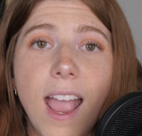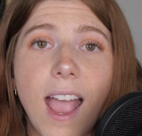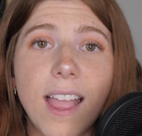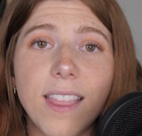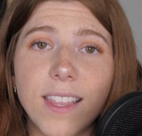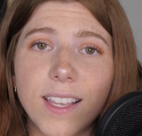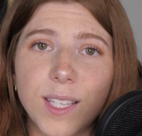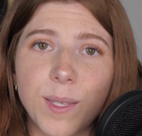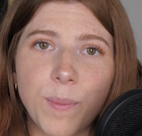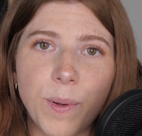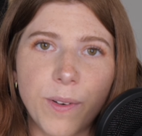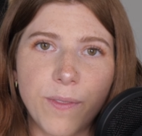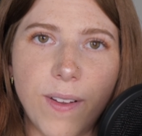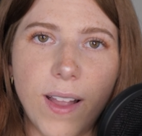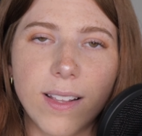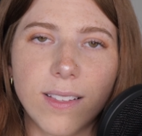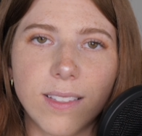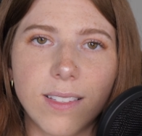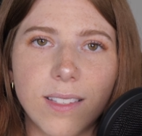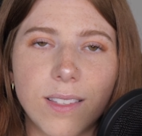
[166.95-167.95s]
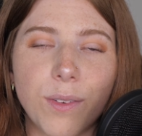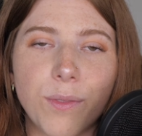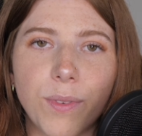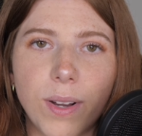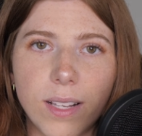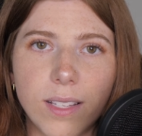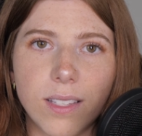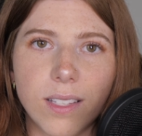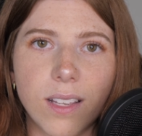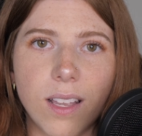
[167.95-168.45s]
and this prevents the
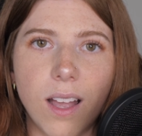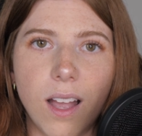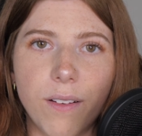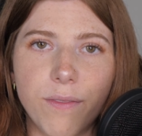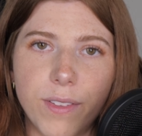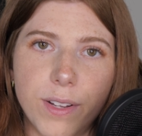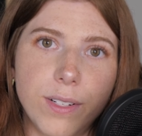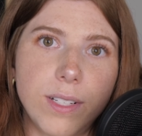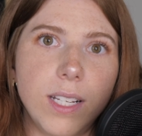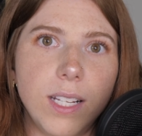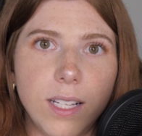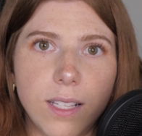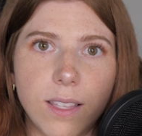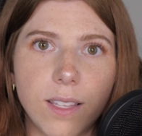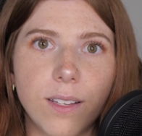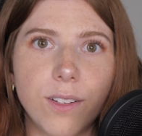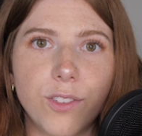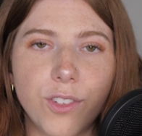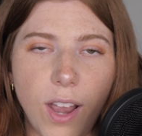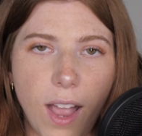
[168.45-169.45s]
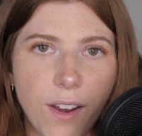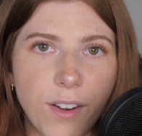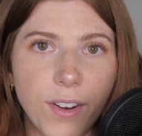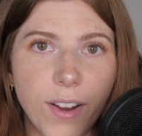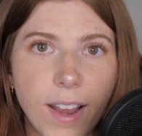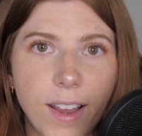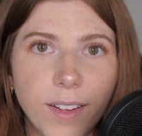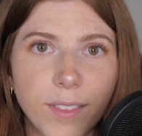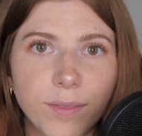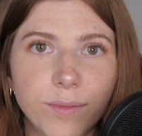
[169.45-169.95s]
risk of their teeth
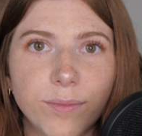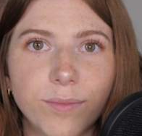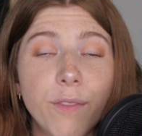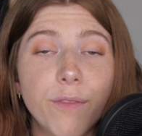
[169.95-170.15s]
shattering.